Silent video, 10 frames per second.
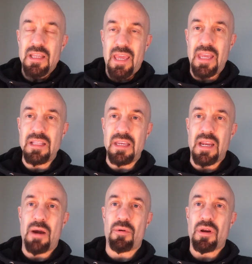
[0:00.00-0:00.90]
to 18
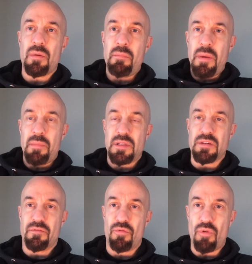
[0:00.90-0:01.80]
hour commitments of